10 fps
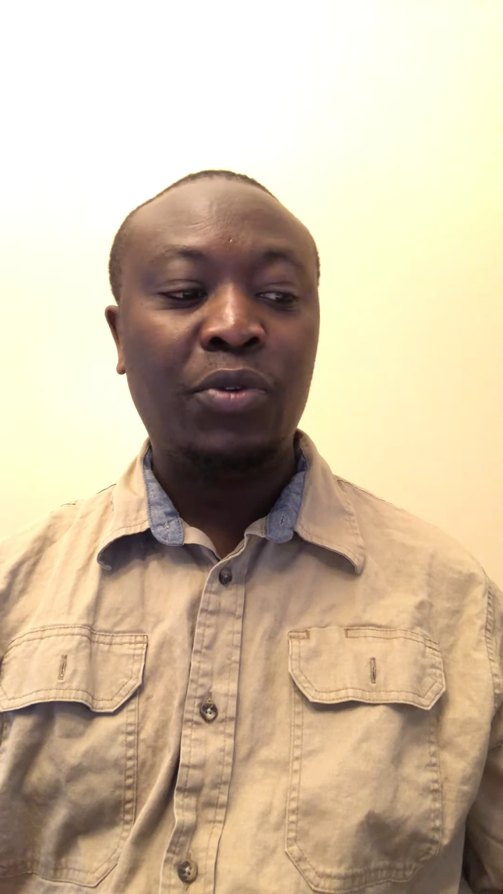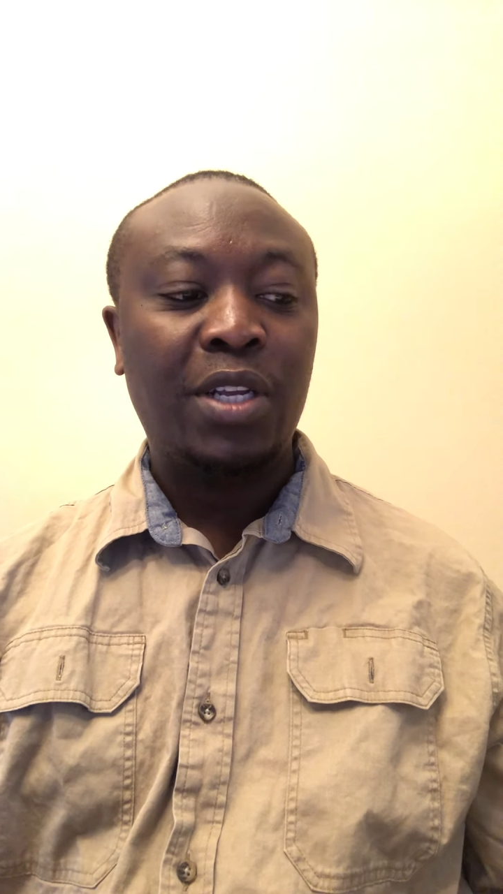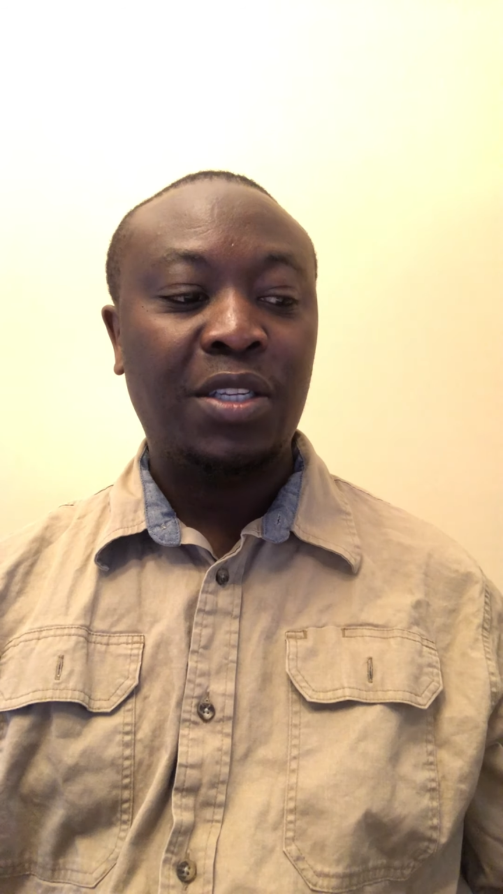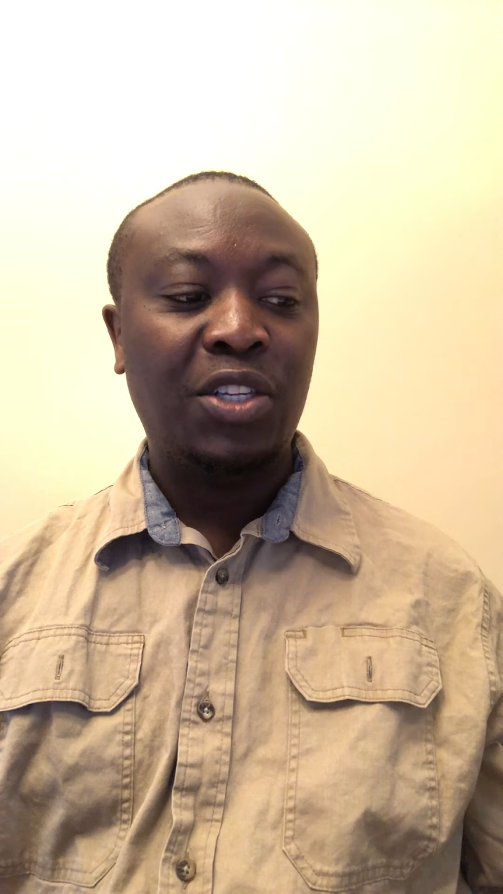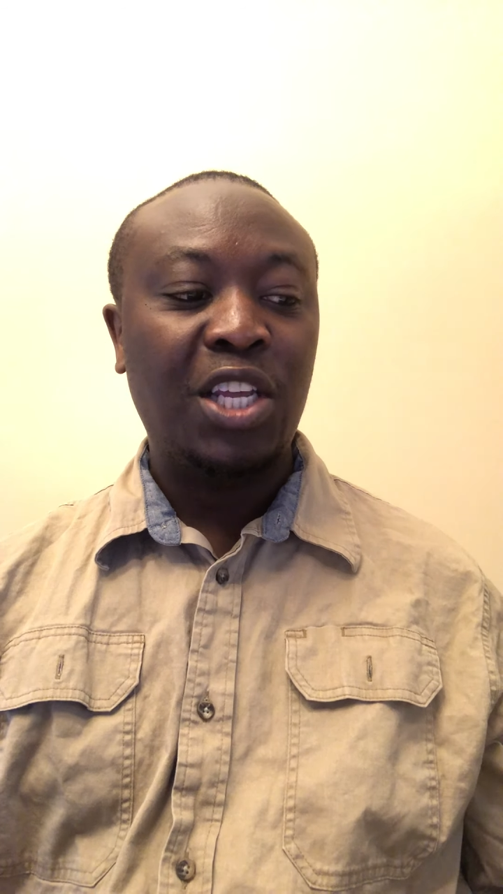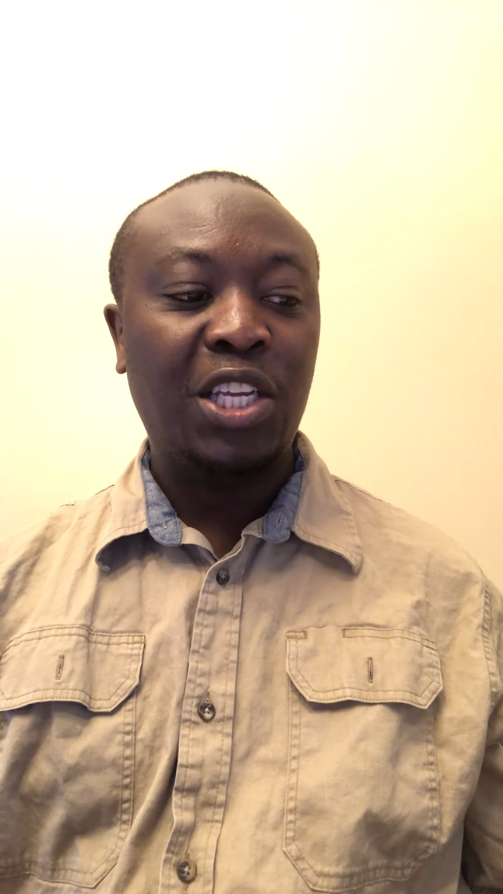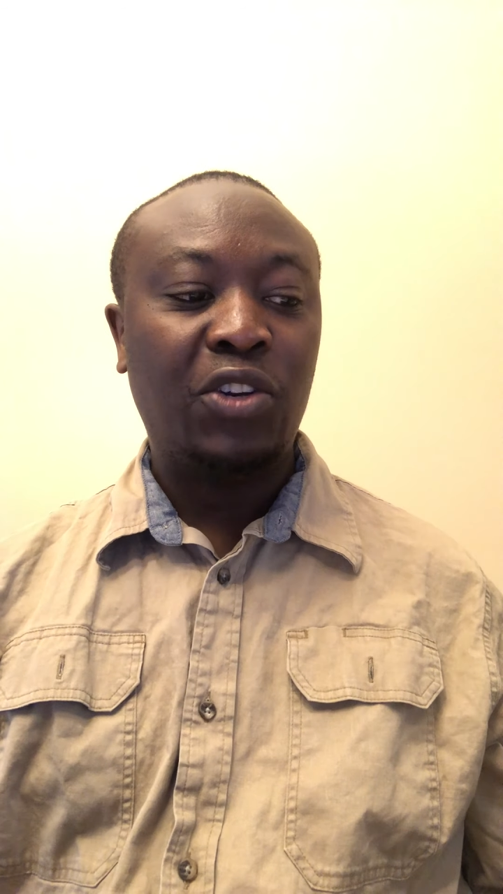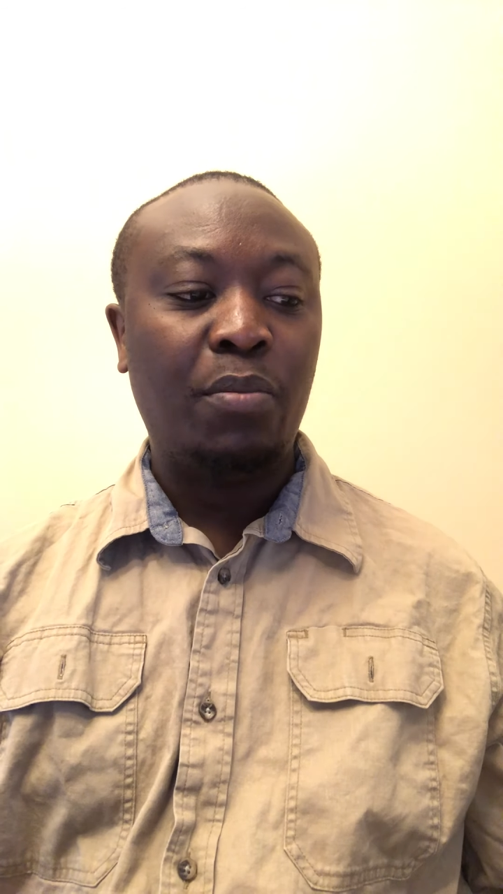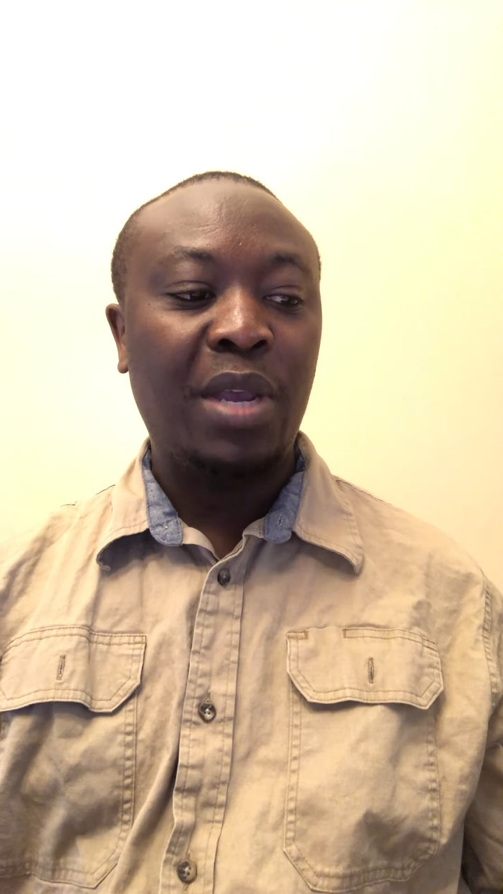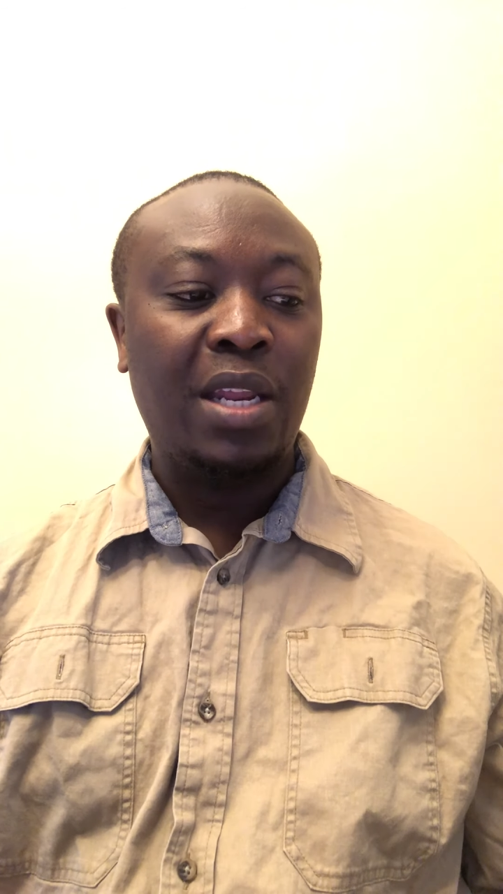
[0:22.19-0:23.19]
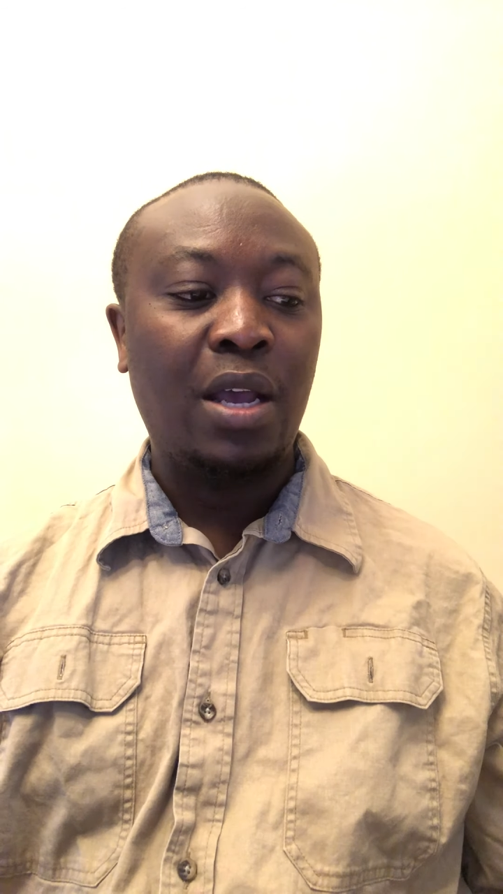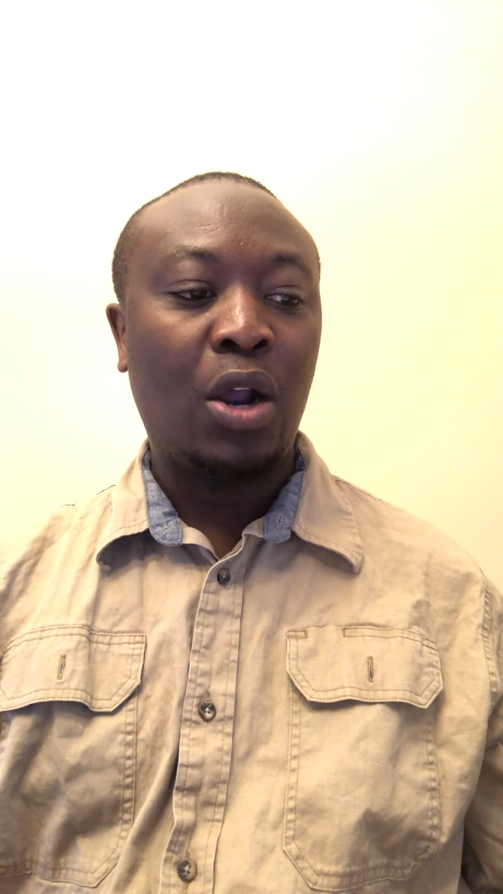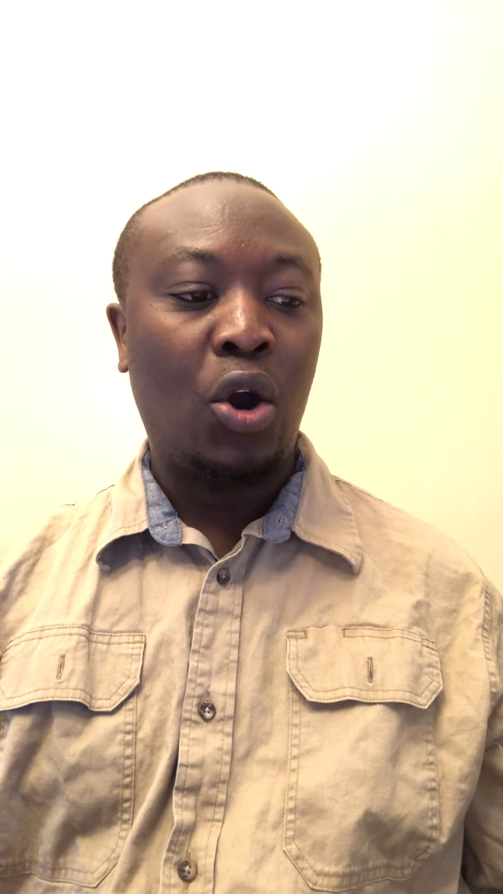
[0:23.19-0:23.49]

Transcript: which is Digital Media,